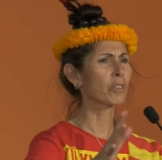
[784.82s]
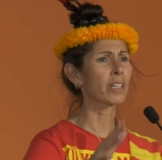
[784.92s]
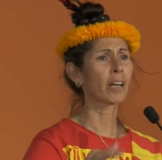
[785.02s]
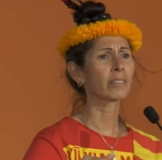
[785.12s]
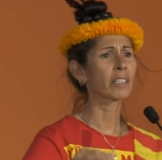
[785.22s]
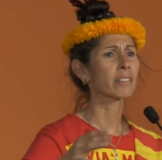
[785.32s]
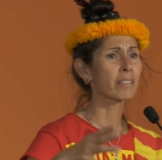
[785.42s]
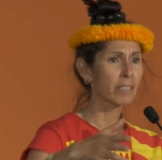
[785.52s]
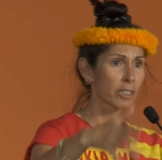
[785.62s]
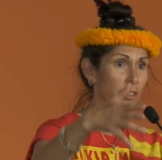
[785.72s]
young then,
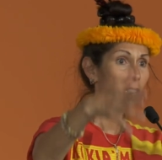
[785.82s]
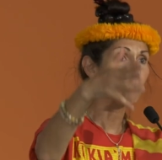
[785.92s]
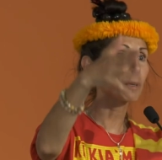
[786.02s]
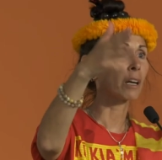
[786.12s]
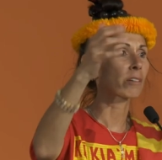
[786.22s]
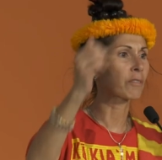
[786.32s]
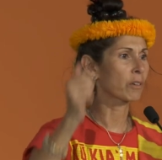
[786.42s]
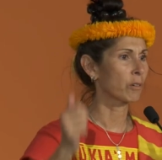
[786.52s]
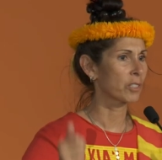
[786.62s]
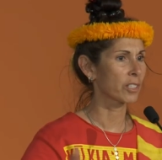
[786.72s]
still coming out of the
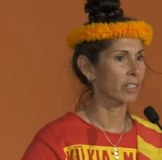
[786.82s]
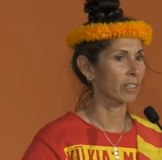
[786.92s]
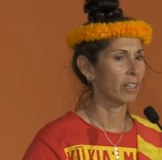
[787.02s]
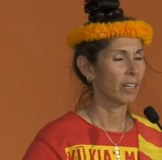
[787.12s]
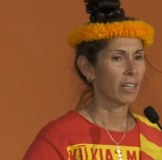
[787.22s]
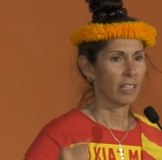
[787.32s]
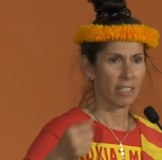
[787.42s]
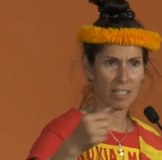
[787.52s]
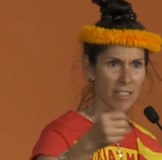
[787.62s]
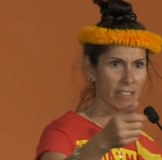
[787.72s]
ocean.
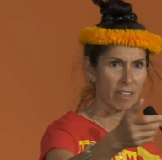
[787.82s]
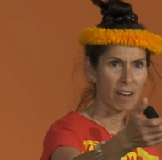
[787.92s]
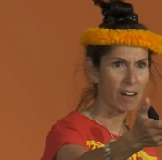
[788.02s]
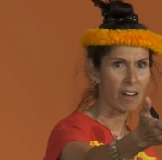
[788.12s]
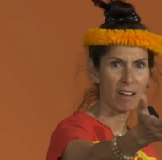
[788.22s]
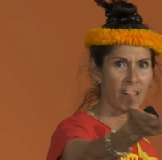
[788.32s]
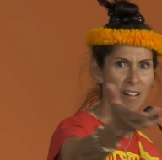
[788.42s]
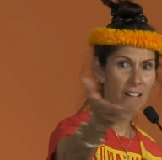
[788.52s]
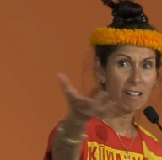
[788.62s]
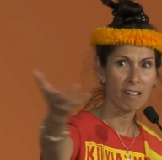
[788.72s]
Ia
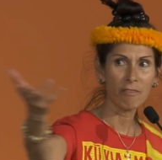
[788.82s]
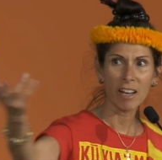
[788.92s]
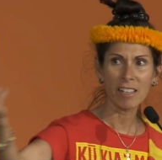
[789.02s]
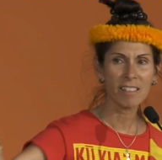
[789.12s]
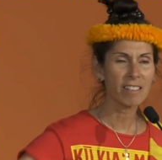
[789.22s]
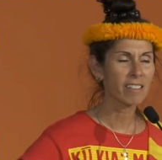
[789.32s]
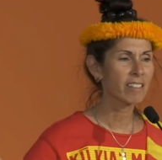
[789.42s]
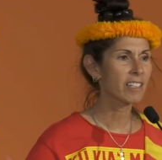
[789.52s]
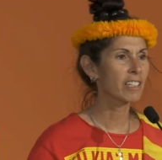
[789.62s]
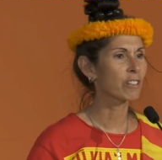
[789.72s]

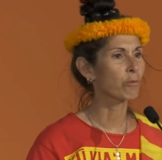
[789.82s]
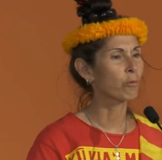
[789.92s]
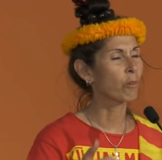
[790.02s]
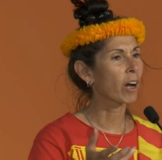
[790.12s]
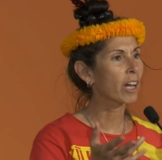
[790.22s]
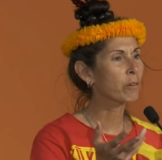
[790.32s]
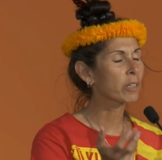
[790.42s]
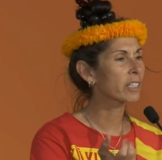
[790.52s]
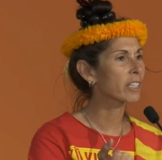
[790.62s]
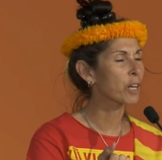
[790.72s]
Hawaii, why would
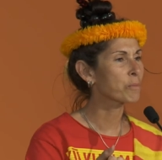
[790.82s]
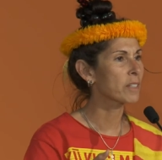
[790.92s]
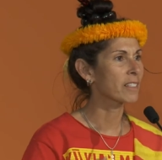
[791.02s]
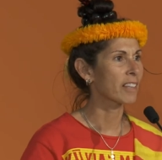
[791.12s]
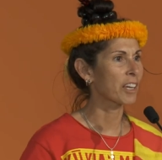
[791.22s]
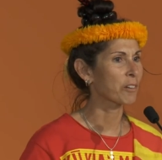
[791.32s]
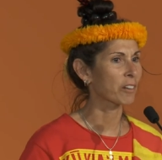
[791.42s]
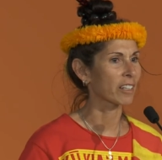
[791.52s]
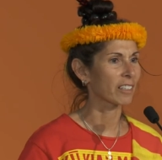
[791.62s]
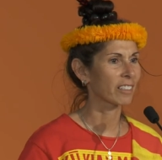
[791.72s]
it not be
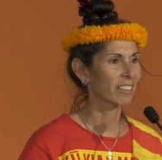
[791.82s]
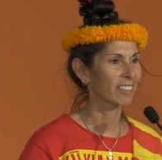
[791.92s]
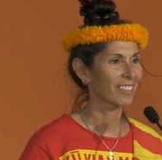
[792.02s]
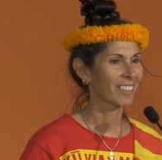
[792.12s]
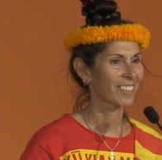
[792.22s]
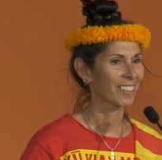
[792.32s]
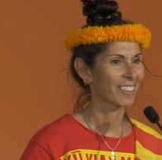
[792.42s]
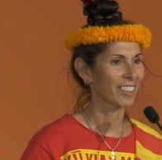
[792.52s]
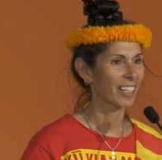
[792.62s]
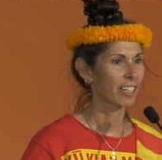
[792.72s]
sacred?
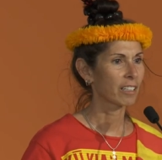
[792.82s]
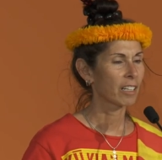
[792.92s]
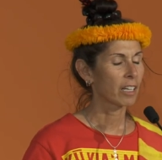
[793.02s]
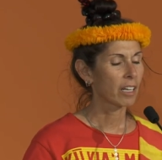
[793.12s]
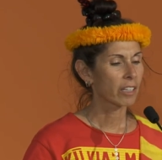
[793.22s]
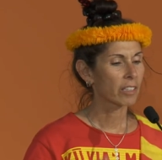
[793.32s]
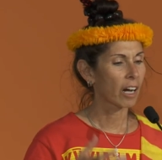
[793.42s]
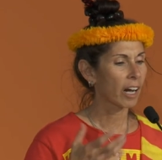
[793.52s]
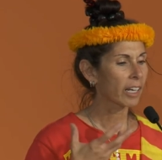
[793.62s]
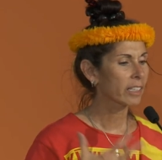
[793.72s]
Yeah, the
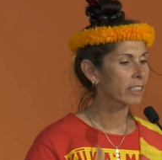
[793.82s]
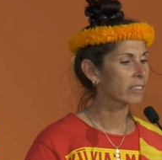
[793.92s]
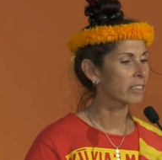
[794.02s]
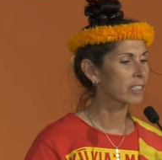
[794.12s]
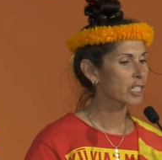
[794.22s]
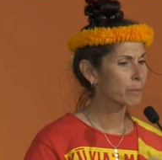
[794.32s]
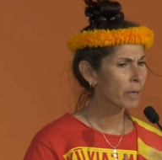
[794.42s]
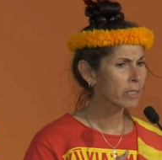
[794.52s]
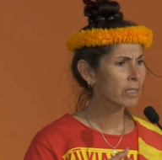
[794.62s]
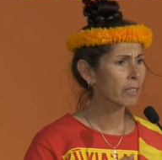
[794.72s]
island,
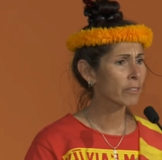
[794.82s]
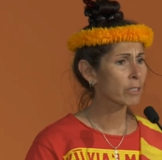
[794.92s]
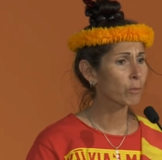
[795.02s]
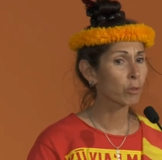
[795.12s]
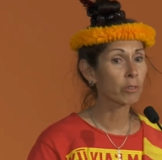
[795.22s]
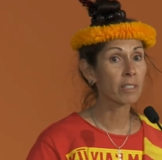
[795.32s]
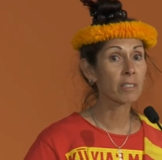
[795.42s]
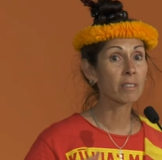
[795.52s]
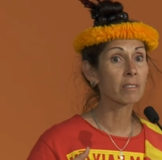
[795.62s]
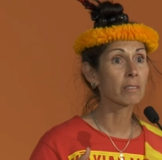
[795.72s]
especially Hawaii Moku, is
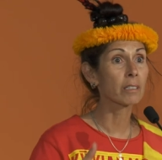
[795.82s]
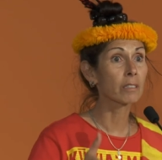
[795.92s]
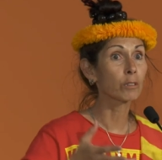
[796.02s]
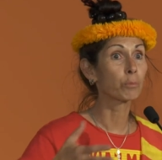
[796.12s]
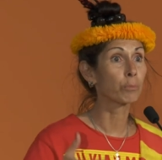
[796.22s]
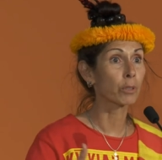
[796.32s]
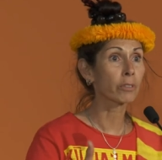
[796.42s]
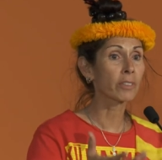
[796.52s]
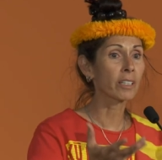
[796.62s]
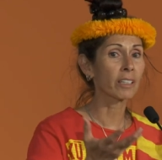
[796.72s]
still
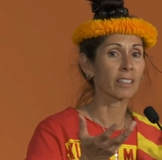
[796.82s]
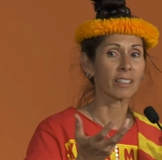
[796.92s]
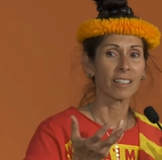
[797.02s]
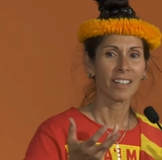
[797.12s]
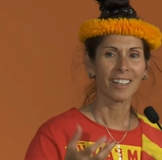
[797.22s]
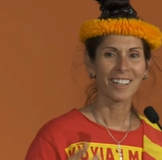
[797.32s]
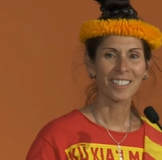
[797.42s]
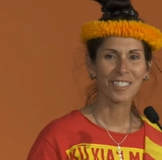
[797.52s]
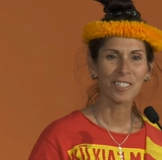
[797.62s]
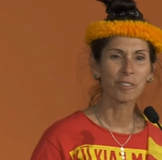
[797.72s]
birthing.
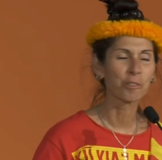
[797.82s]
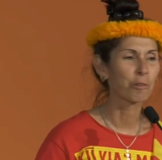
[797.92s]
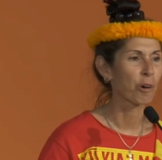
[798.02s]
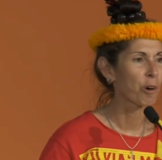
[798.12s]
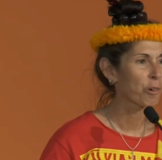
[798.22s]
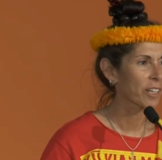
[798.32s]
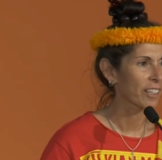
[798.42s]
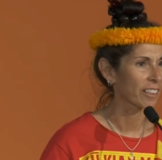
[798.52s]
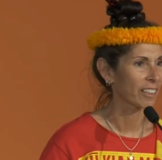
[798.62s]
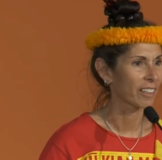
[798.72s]
It's still
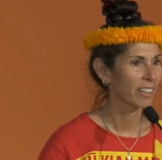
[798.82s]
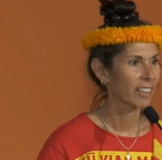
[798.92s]
growing.